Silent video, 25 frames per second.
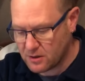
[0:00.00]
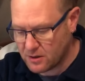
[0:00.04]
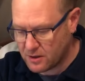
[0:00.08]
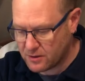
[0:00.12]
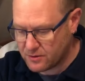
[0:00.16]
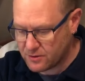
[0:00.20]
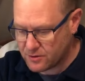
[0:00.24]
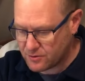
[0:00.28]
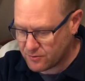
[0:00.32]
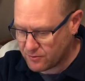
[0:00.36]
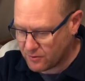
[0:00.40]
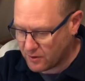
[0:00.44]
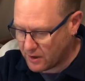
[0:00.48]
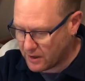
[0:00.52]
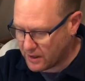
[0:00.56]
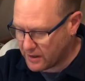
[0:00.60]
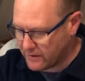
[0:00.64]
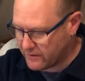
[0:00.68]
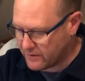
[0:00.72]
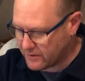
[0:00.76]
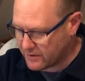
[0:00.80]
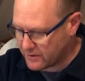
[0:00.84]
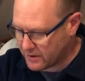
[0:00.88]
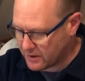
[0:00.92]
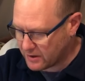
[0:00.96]
I just write
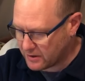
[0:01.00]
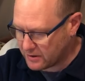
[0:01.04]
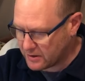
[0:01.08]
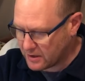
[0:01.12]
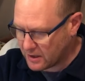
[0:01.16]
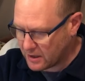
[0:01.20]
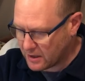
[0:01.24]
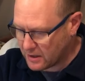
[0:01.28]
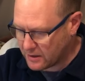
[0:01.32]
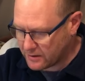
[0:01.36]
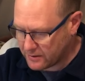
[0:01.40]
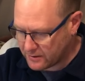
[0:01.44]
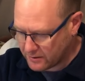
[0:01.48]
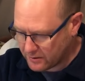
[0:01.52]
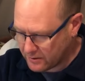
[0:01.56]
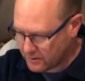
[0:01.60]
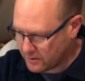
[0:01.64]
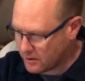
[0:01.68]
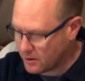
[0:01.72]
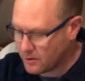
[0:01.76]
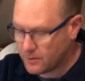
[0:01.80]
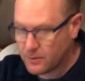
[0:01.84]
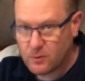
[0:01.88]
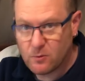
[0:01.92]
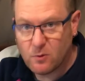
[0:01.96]
everything down
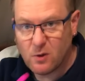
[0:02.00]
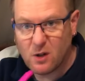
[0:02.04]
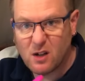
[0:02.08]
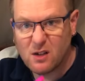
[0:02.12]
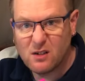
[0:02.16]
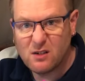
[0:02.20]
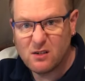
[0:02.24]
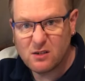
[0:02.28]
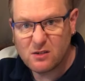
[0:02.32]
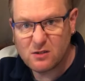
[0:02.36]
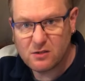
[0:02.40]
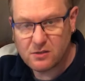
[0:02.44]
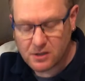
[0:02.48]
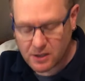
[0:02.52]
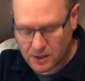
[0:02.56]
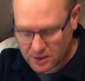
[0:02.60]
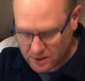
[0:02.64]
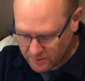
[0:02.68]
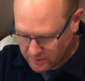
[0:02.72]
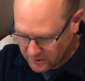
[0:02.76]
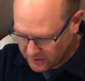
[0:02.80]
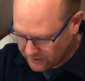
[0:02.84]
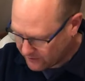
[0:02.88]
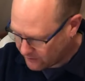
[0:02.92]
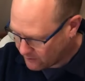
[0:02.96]
on my winders, take
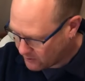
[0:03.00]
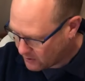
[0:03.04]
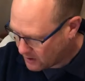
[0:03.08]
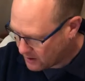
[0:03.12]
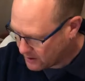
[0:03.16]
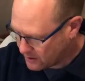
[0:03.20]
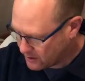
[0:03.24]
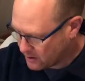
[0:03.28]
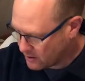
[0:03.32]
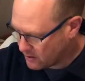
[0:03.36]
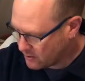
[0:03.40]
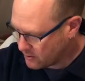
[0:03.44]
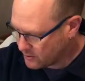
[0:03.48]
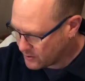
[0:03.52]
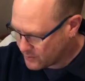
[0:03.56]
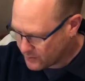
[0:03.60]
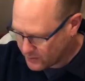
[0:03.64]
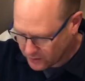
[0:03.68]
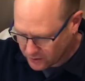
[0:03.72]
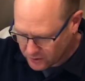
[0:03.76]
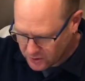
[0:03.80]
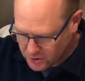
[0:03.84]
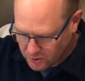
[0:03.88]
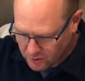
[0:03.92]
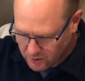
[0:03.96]
them off the winder. I always
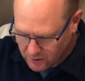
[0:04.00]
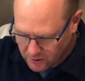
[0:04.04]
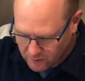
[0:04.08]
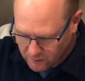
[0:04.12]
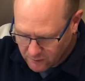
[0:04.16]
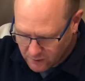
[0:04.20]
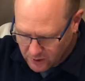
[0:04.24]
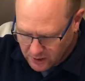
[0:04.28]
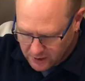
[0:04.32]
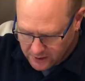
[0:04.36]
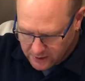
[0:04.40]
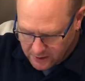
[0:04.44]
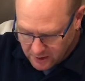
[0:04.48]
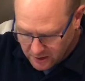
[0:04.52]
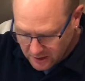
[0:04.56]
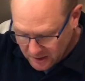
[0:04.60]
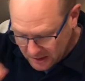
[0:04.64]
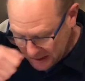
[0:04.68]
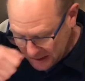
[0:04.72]
put 2 on the winder,